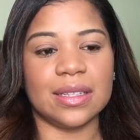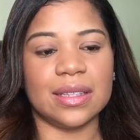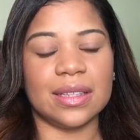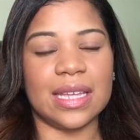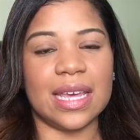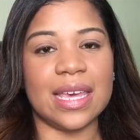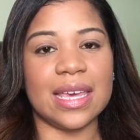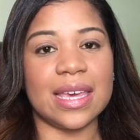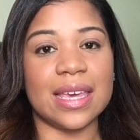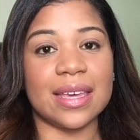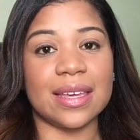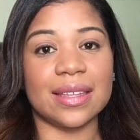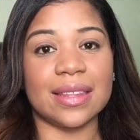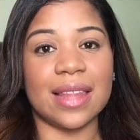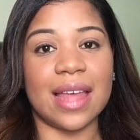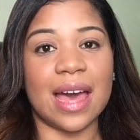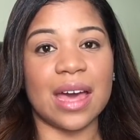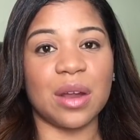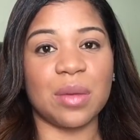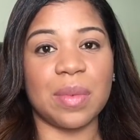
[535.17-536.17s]
thinking a
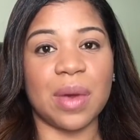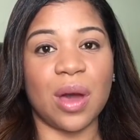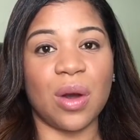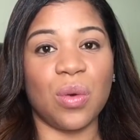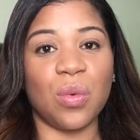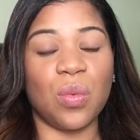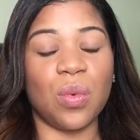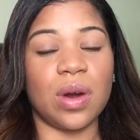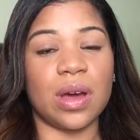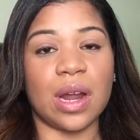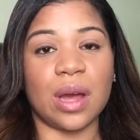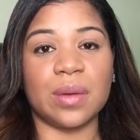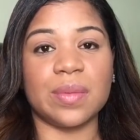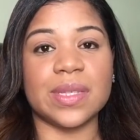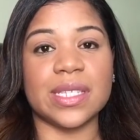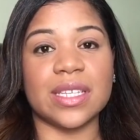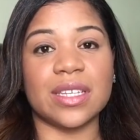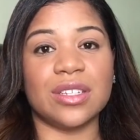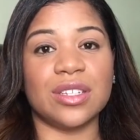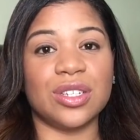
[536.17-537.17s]
lot about what I
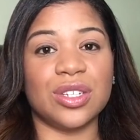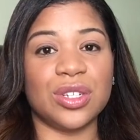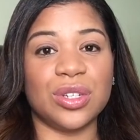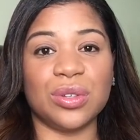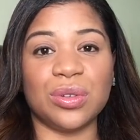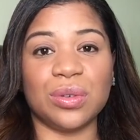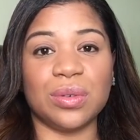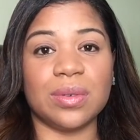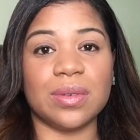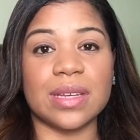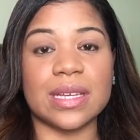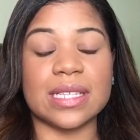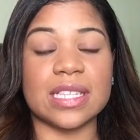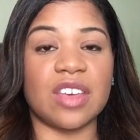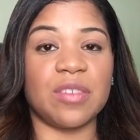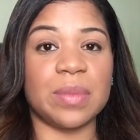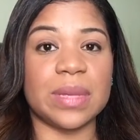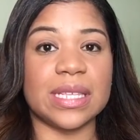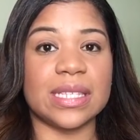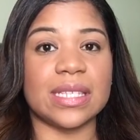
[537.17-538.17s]
was going to do because
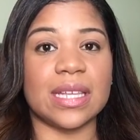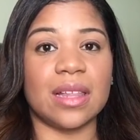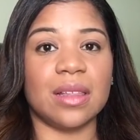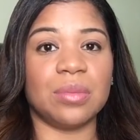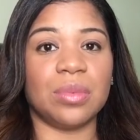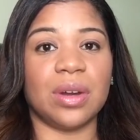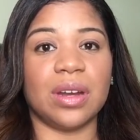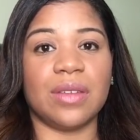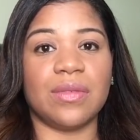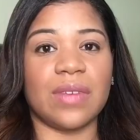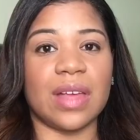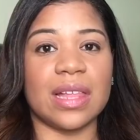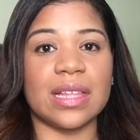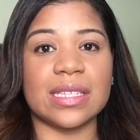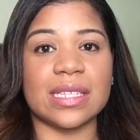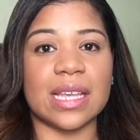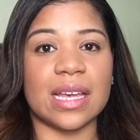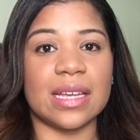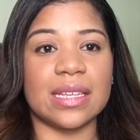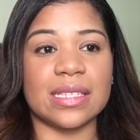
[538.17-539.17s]
I've been celebrating
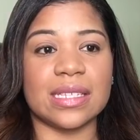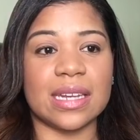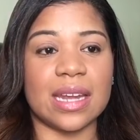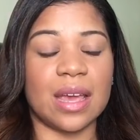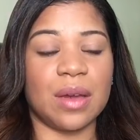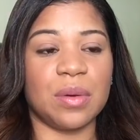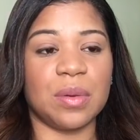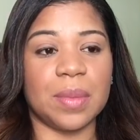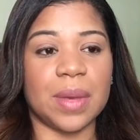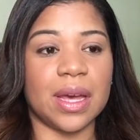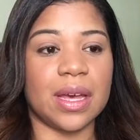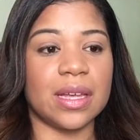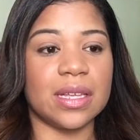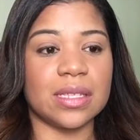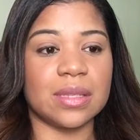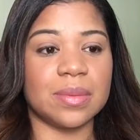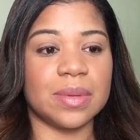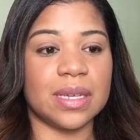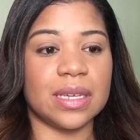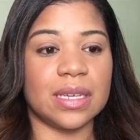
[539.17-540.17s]
Valentine's Day with my
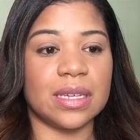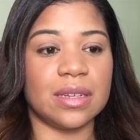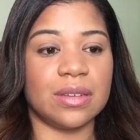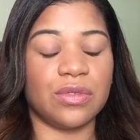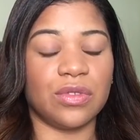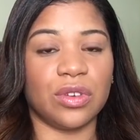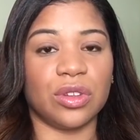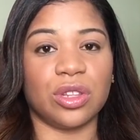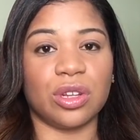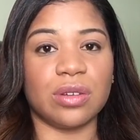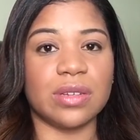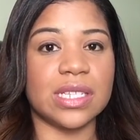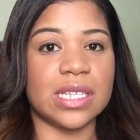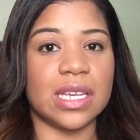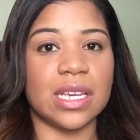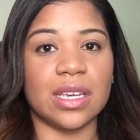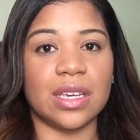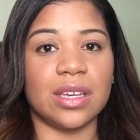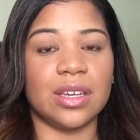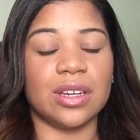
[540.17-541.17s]
husband for
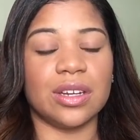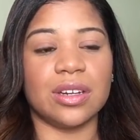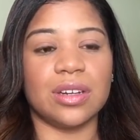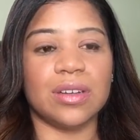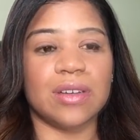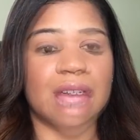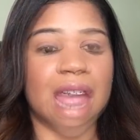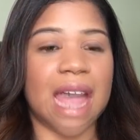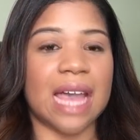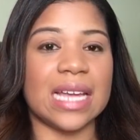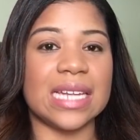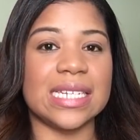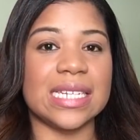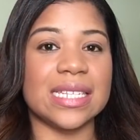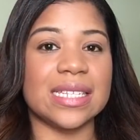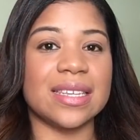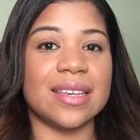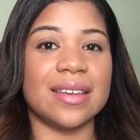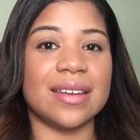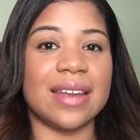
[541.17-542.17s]
13 years. I
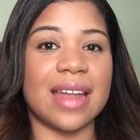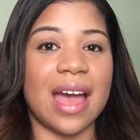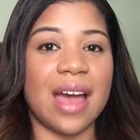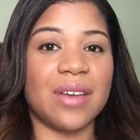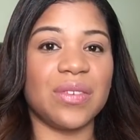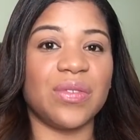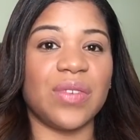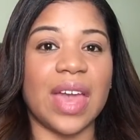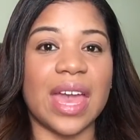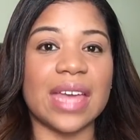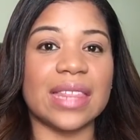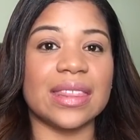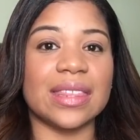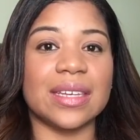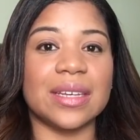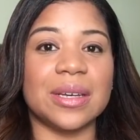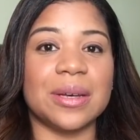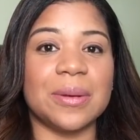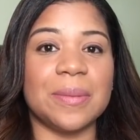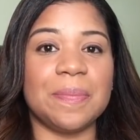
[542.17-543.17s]
just could not
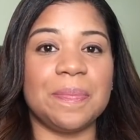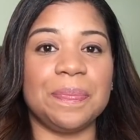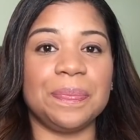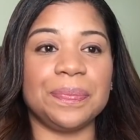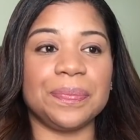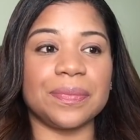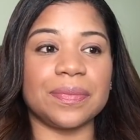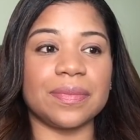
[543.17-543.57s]
fathom